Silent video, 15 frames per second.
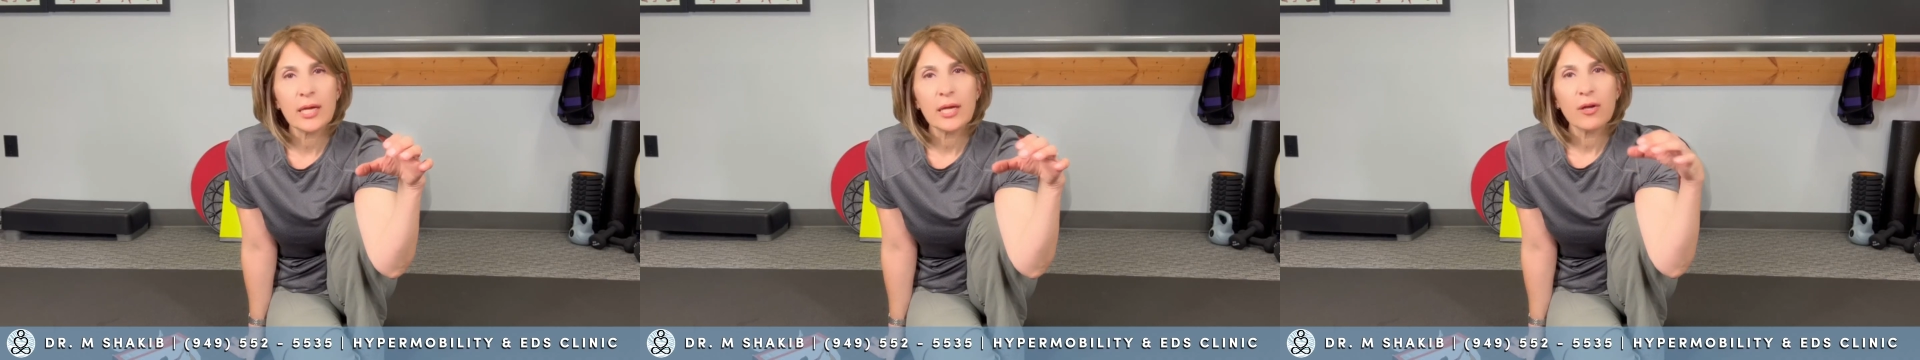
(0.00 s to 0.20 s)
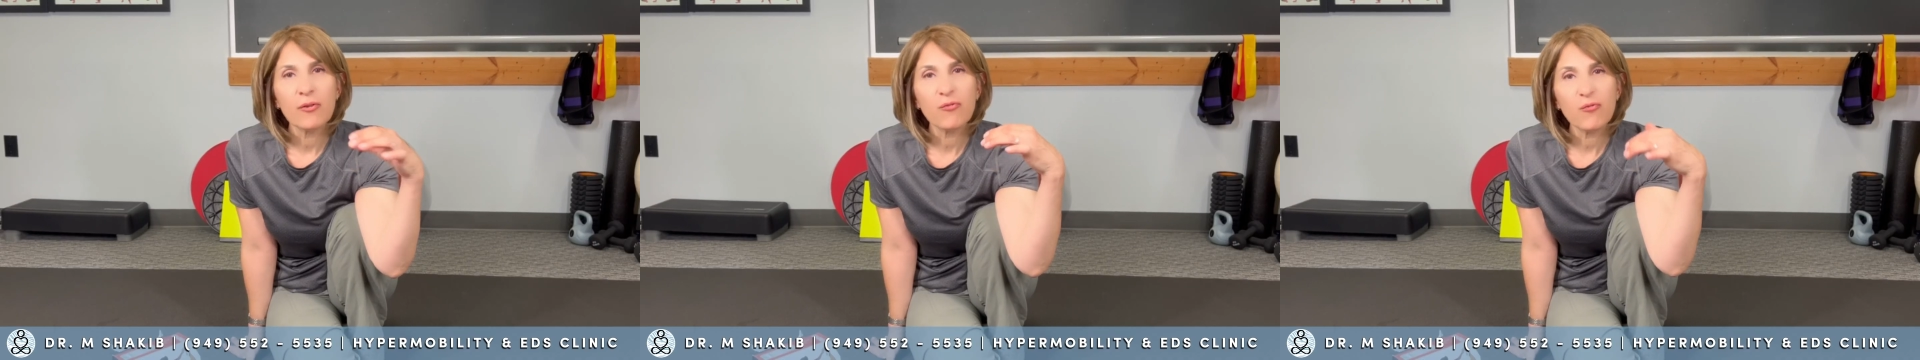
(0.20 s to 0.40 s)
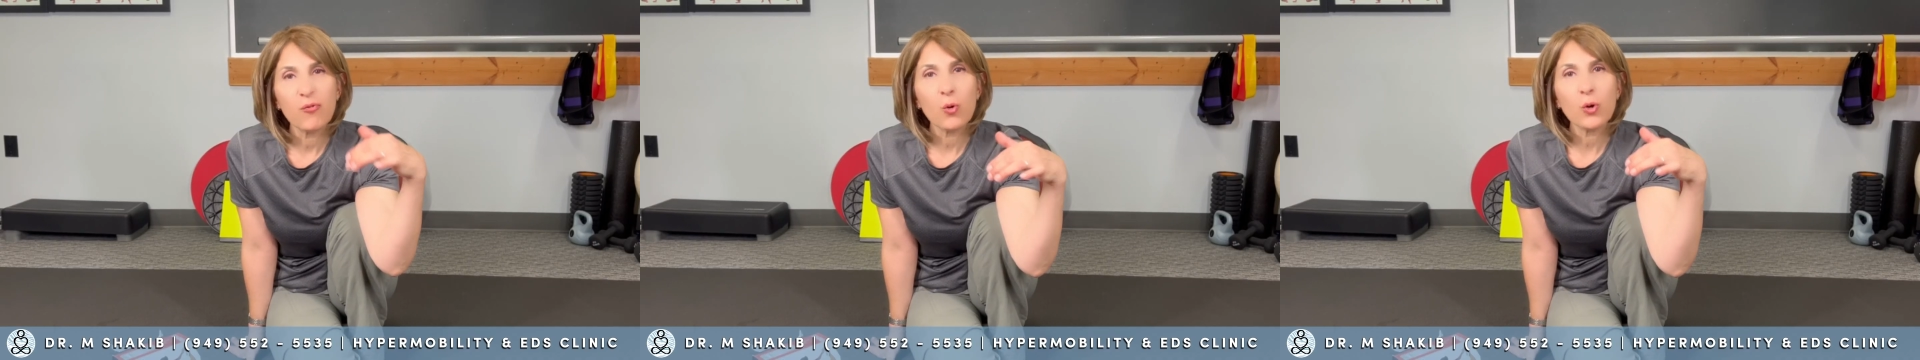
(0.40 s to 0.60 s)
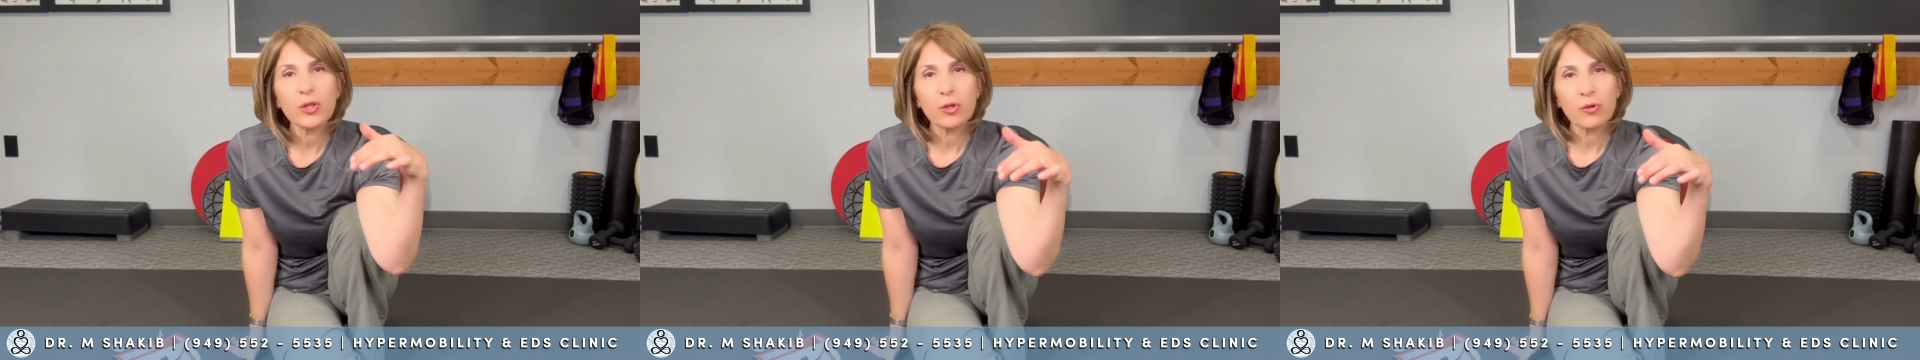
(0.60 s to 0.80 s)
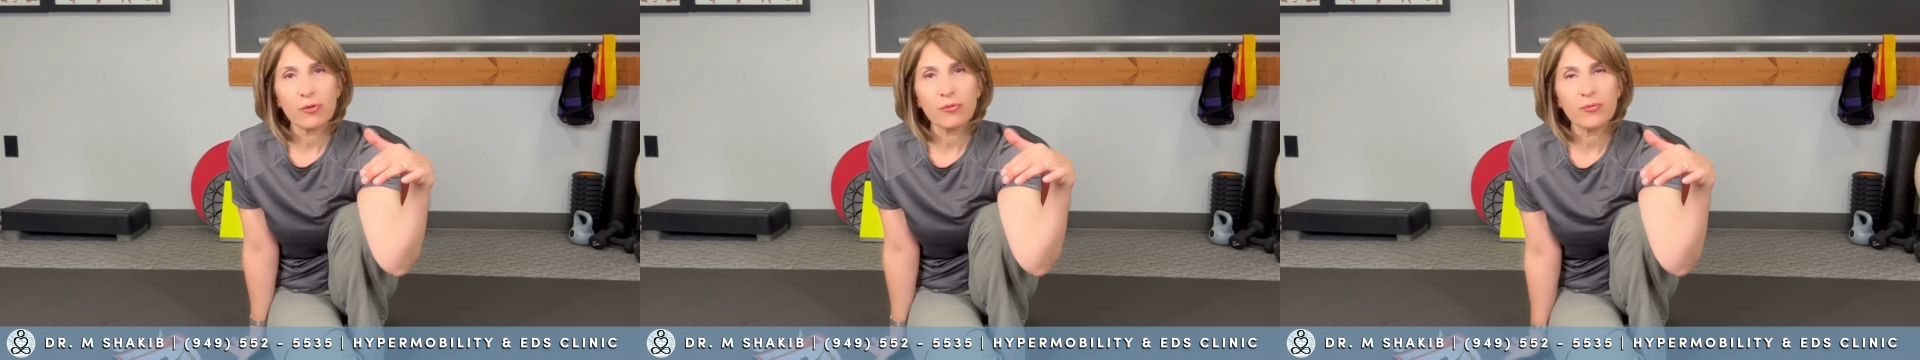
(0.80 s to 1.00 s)
for
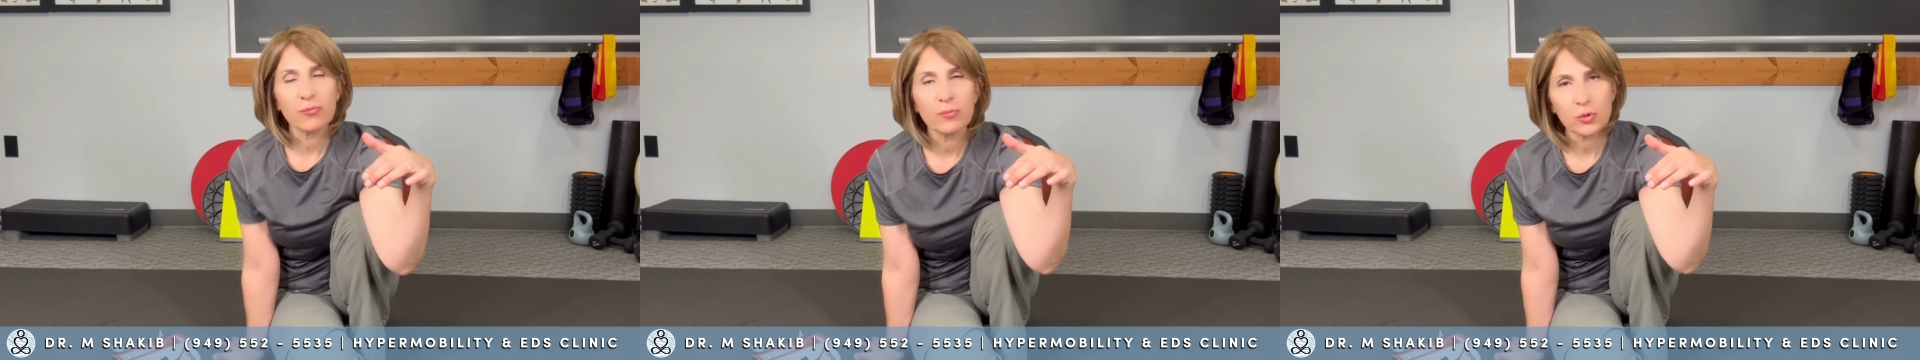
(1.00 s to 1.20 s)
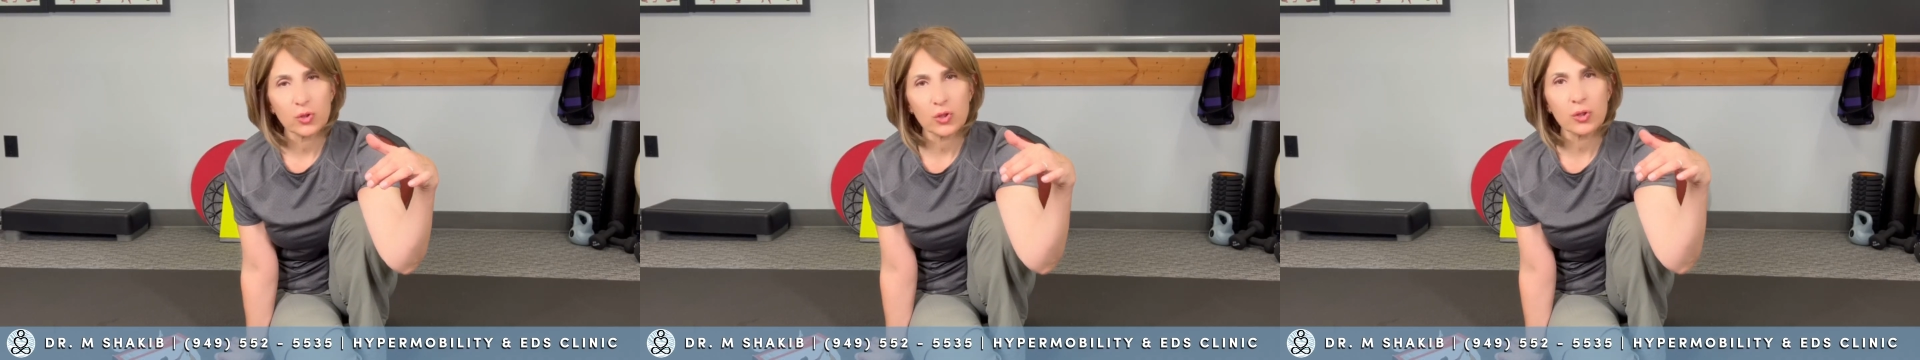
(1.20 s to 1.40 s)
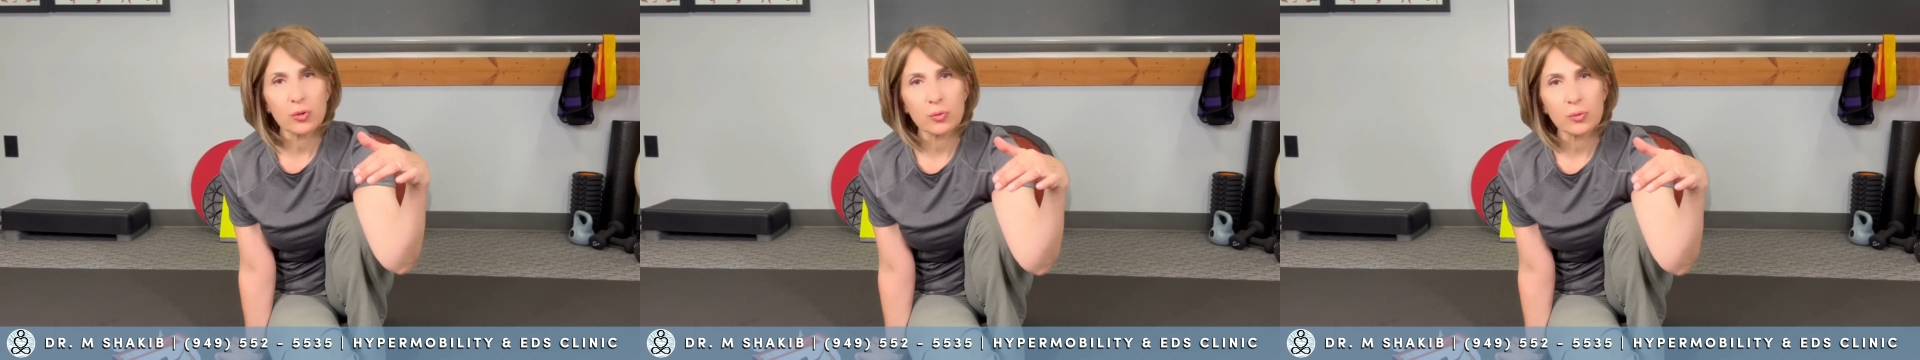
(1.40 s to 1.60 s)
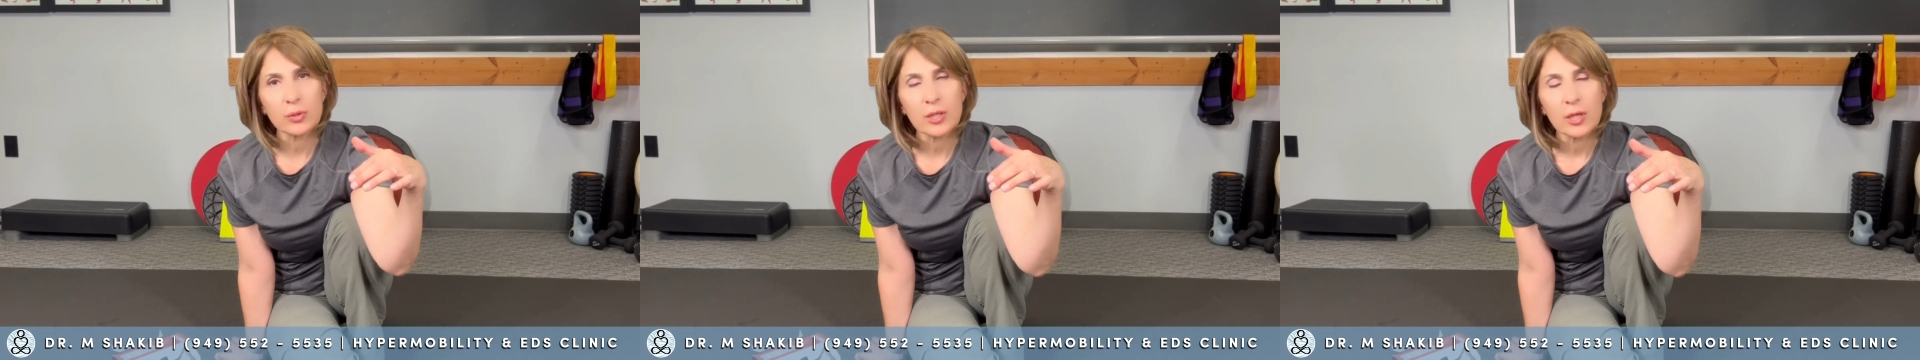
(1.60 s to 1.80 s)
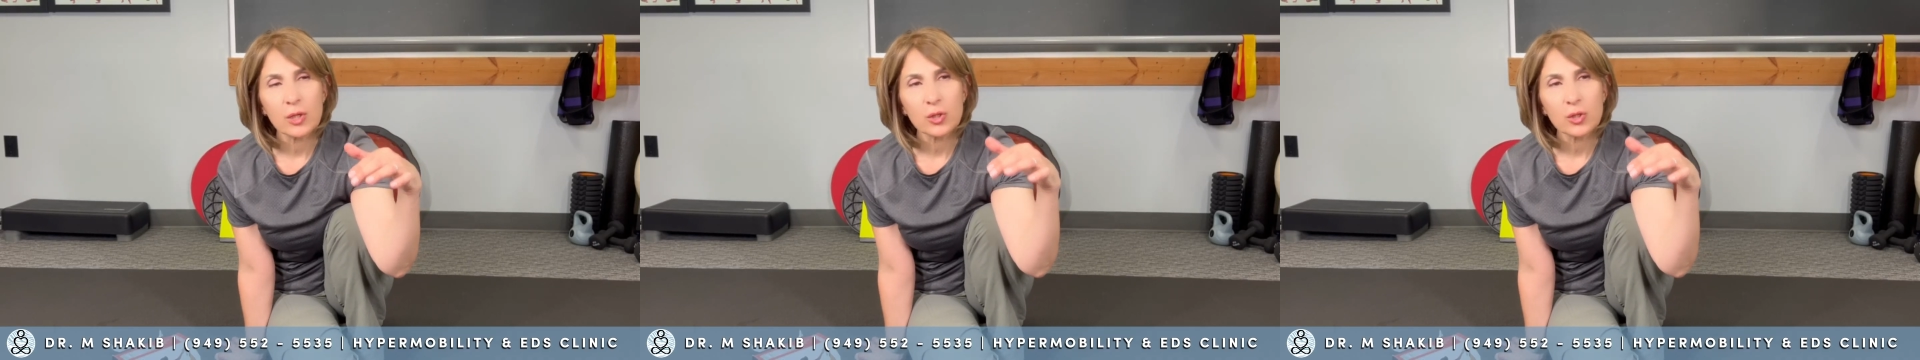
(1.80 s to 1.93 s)
your shoes